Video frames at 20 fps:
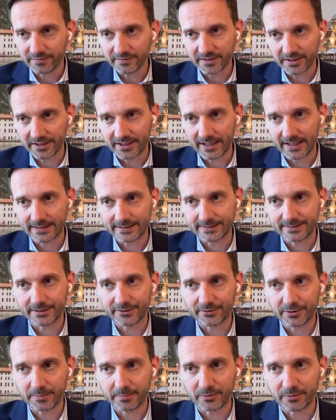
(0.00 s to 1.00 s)
often the case
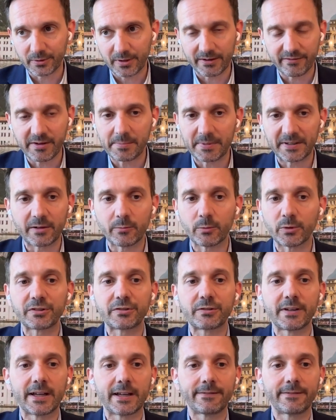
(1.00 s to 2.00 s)
in crypto, everybody
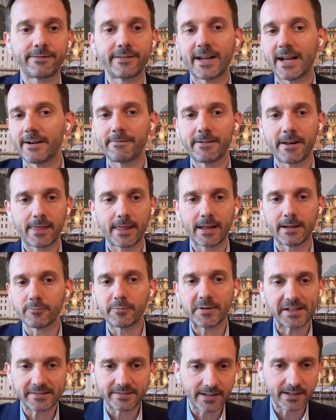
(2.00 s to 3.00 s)
wants to have
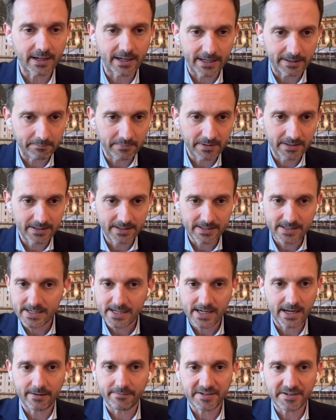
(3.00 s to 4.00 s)
everything real time,
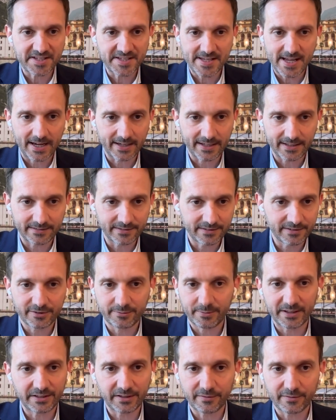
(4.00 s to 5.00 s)
every second,
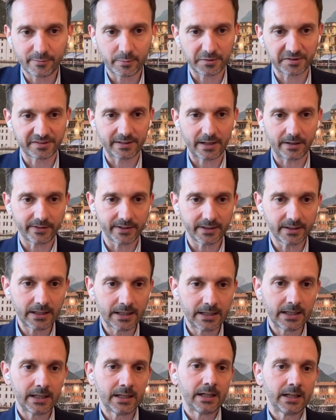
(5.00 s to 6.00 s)
24/7.
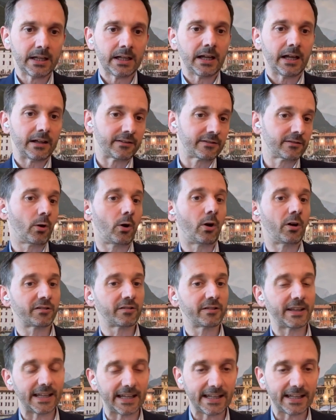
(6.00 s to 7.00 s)
And so
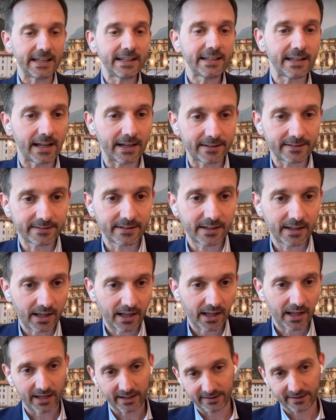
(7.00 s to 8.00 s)
also the index
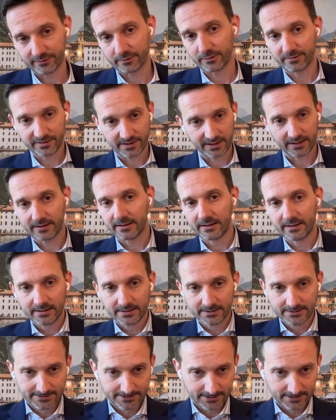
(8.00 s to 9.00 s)
has to tick
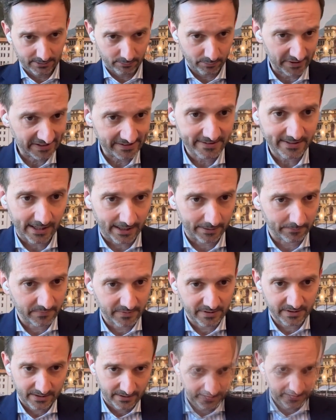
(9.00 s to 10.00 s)
real
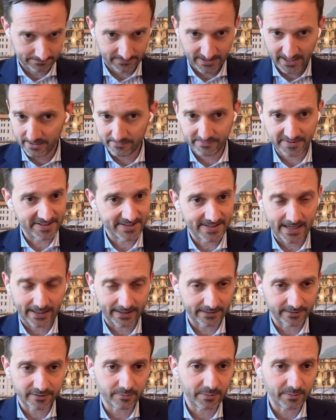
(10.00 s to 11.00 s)
time, every
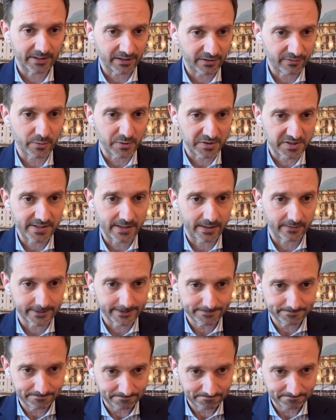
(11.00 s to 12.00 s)
second,
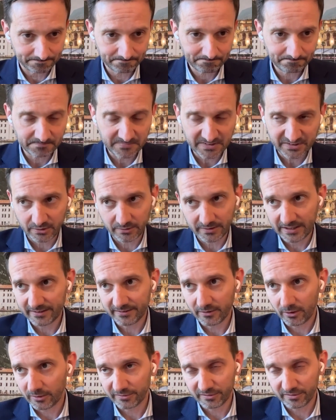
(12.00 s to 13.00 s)
24/7. So
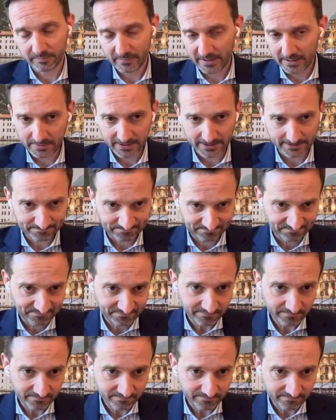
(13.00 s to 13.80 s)
that's also maybe